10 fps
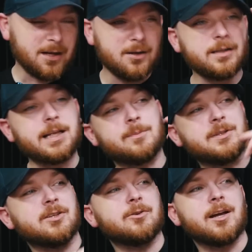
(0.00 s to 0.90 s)
Oh, that'd
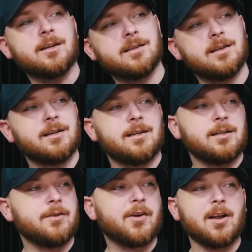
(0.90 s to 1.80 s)
be so good.
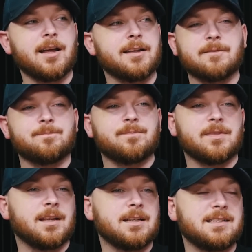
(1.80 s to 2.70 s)
You've got like
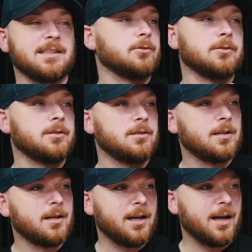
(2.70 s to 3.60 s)
a seal door,
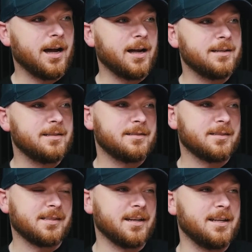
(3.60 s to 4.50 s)
and
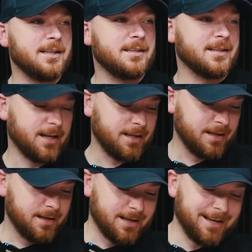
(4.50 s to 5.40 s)
just suddenly you're like,
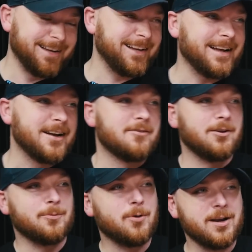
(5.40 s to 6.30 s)
aha,
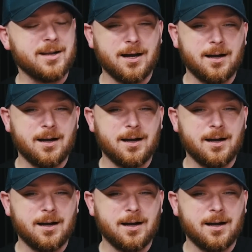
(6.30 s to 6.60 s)
all at one.